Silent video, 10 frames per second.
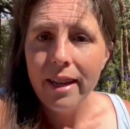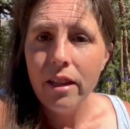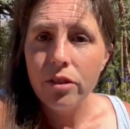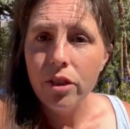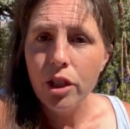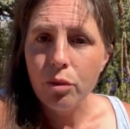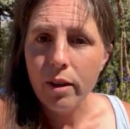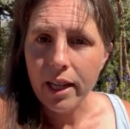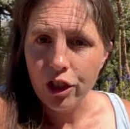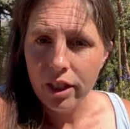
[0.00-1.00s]
is the
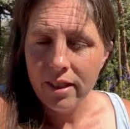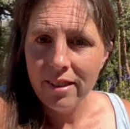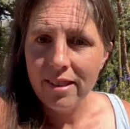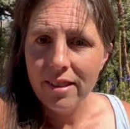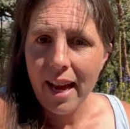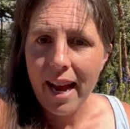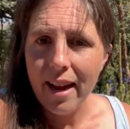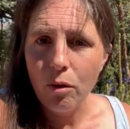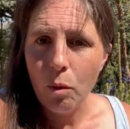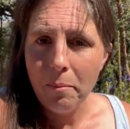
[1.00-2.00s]
directions
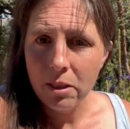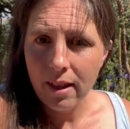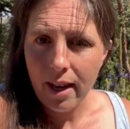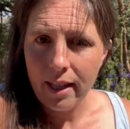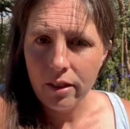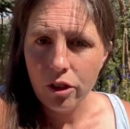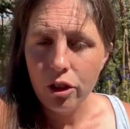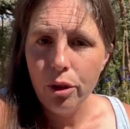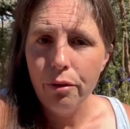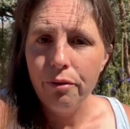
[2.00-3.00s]
and website
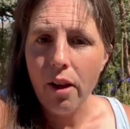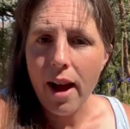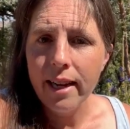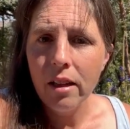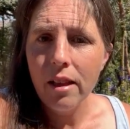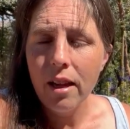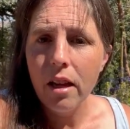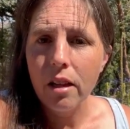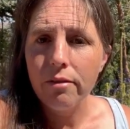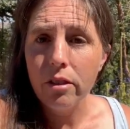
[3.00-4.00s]
to file
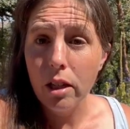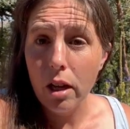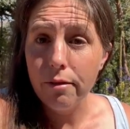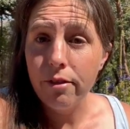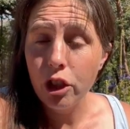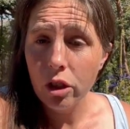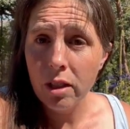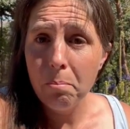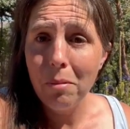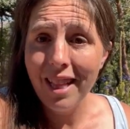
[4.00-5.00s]
an official
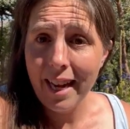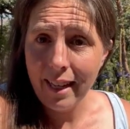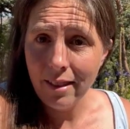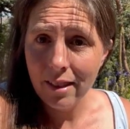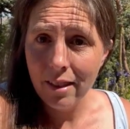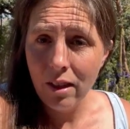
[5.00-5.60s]
complaint